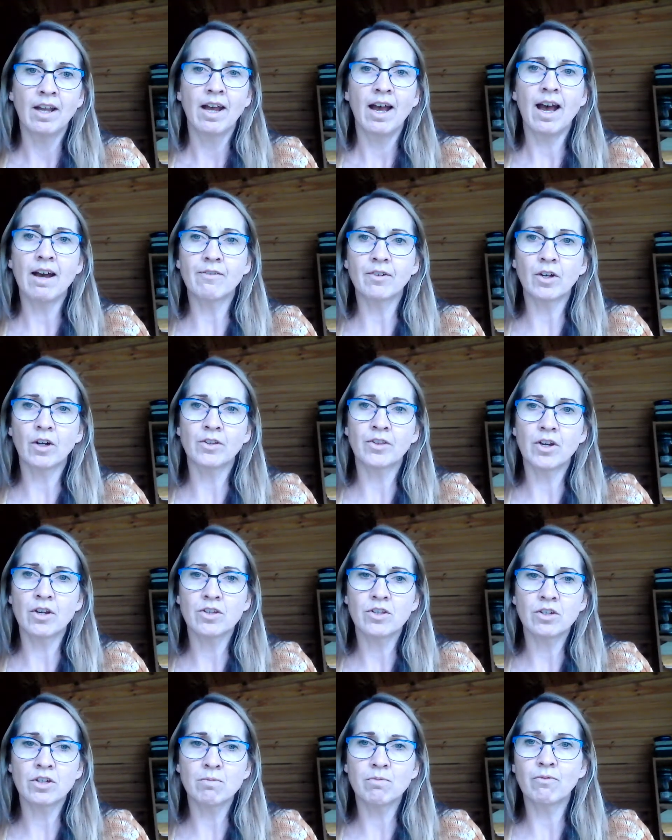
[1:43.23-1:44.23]
Have a go at
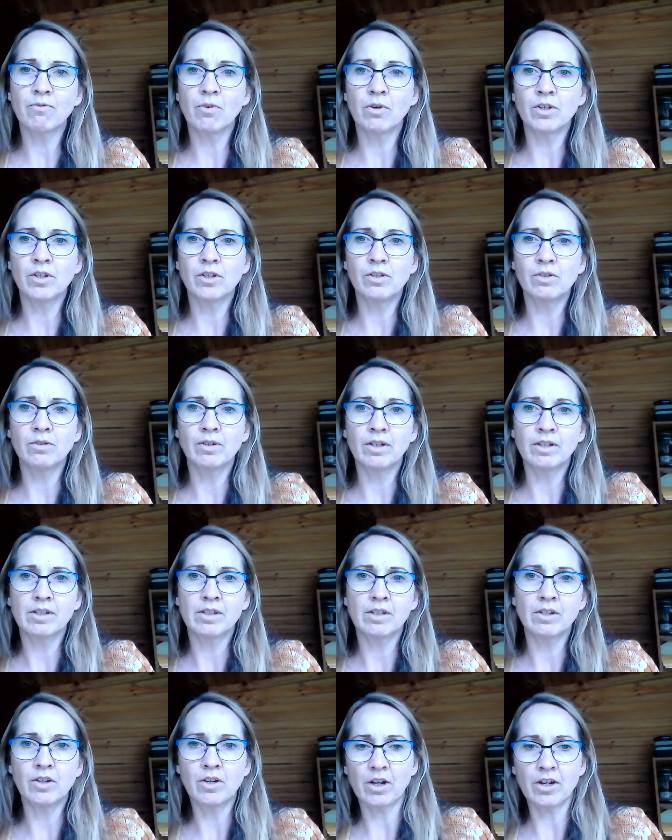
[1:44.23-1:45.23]
those 2 before you
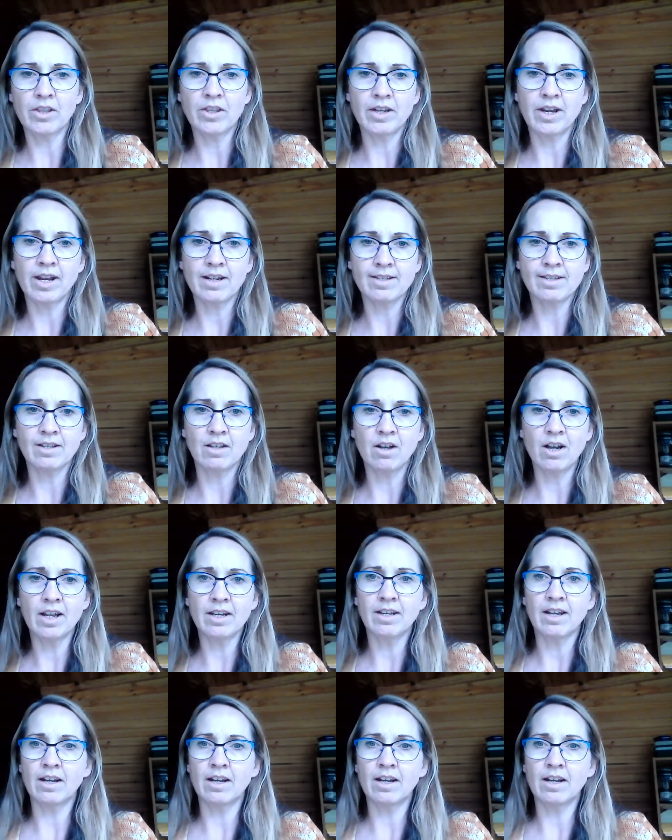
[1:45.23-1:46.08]
go to the next slide,